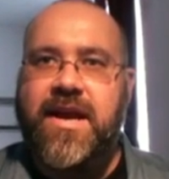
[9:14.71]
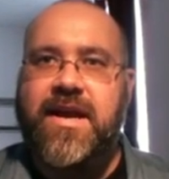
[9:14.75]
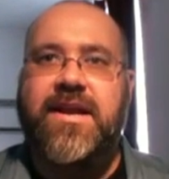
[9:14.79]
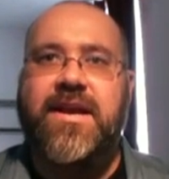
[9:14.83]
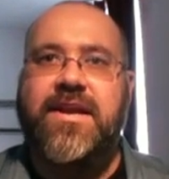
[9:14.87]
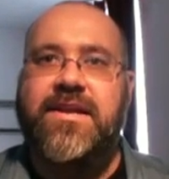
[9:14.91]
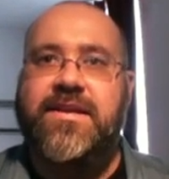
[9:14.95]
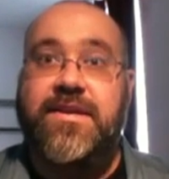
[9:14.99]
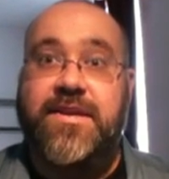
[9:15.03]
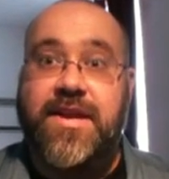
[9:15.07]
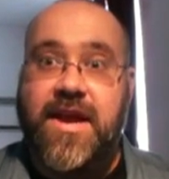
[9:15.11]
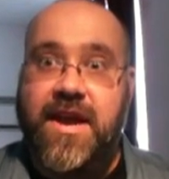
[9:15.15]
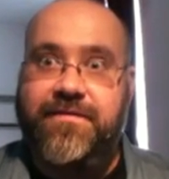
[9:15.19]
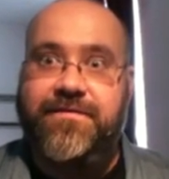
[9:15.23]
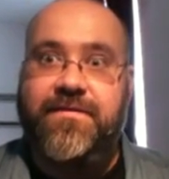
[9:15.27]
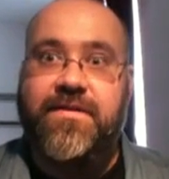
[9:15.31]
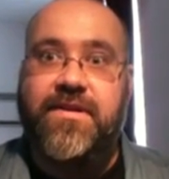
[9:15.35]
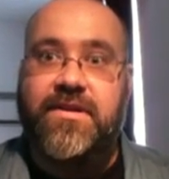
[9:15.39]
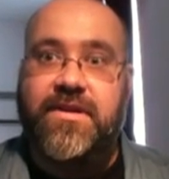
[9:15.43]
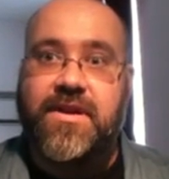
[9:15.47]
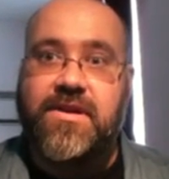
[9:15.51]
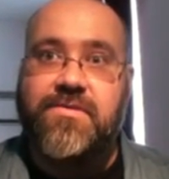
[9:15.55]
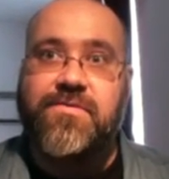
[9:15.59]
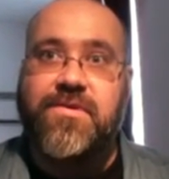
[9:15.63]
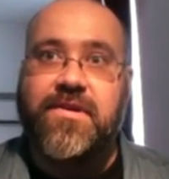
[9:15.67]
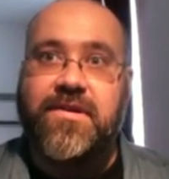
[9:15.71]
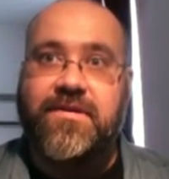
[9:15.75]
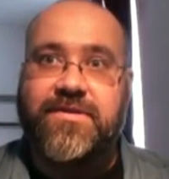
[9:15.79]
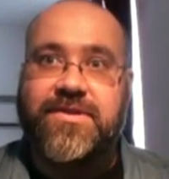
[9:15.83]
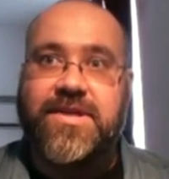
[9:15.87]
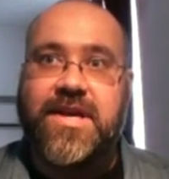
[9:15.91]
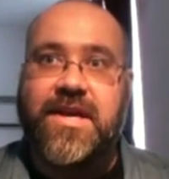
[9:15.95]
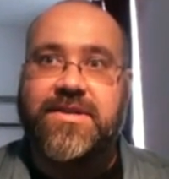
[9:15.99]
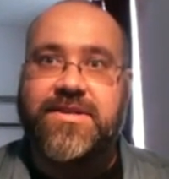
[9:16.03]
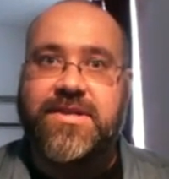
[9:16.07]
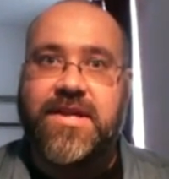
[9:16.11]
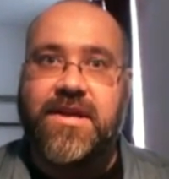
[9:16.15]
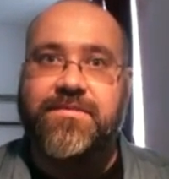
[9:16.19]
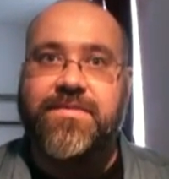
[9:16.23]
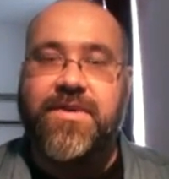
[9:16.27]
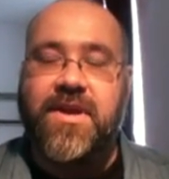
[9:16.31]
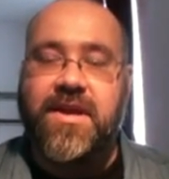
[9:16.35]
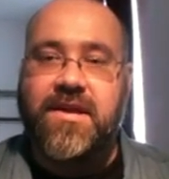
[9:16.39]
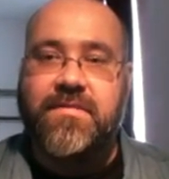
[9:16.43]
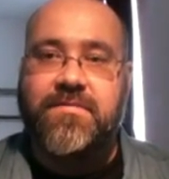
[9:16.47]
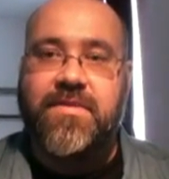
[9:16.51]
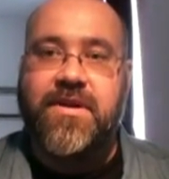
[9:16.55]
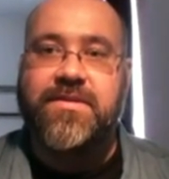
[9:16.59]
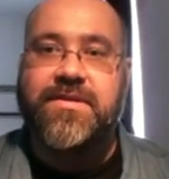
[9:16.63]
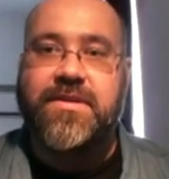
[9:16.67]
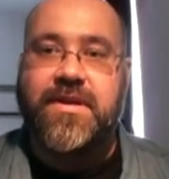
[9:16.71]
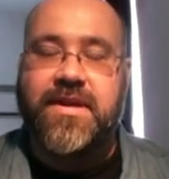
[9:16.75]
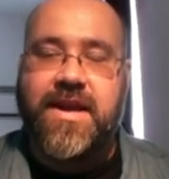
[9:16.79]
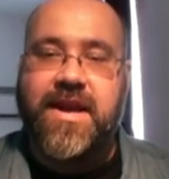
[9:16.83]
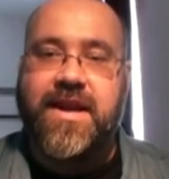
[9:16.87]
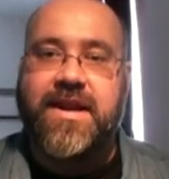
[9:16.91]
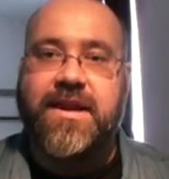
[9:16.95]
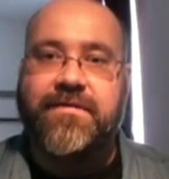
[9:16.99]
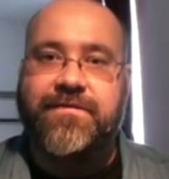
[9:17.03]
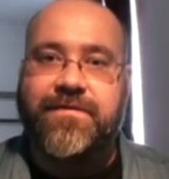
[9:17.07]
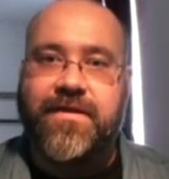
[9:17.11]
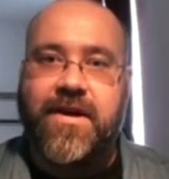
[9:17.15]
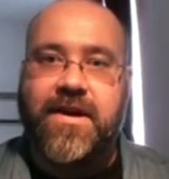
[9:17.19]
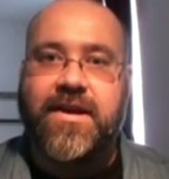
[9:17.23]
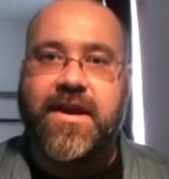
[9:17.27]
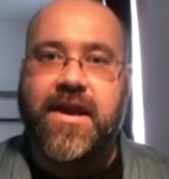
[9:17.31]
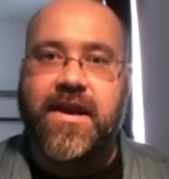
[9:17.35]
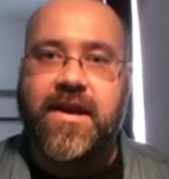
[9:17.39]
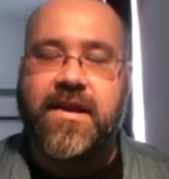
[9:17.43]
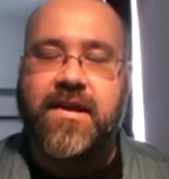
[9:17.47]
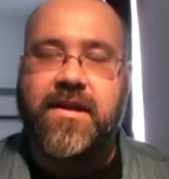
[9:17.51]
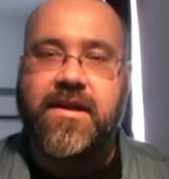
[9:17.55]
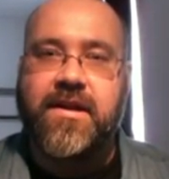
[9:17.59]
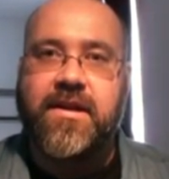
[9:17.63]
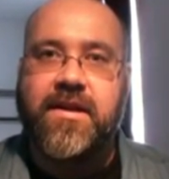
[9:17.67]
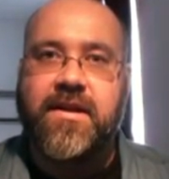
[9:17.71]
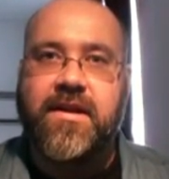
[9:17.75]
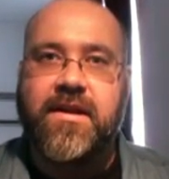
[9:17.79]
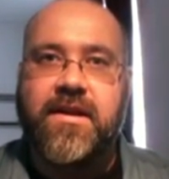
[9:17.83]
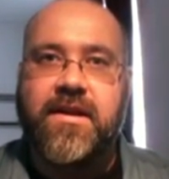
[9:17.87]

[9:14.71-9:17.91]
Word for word: and I definitely would have said something about the kitty fucking.